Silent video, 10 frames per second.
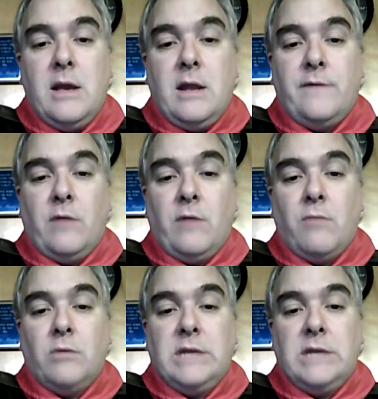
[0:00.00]
If I
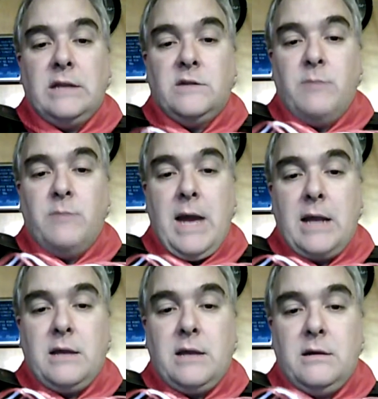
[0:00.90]
rotate this
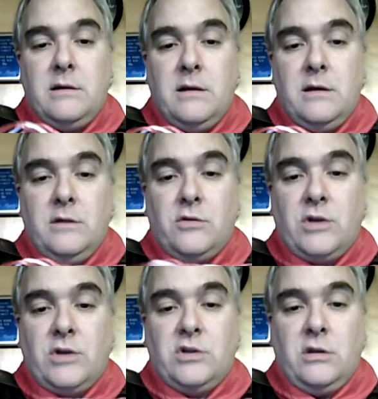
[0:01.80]
back in the
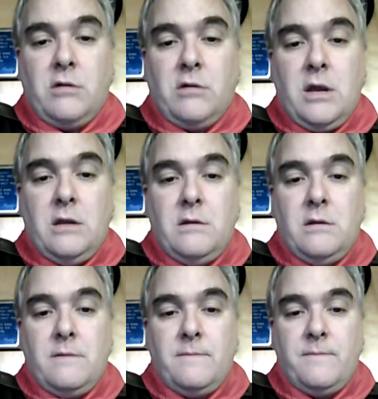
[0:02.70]
direction of the grain,
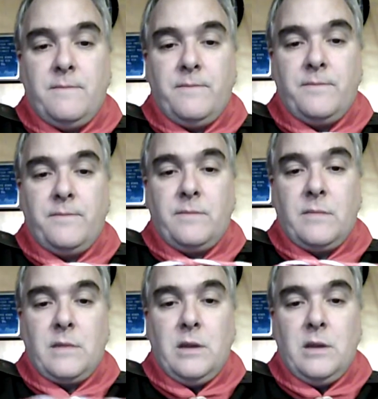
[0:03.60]

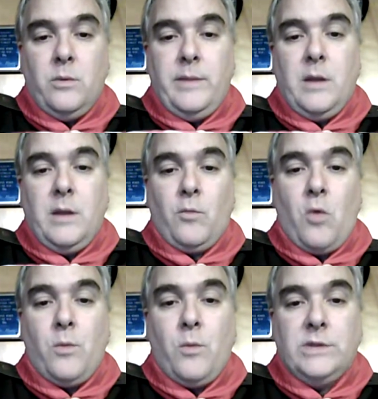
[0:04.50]
it will become
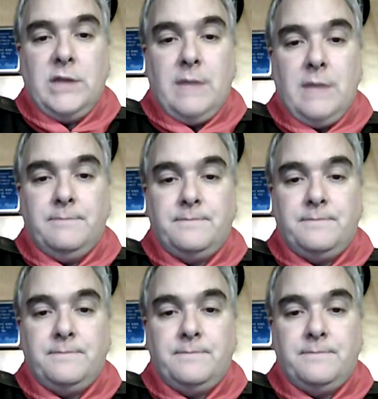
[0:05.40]
rope once again.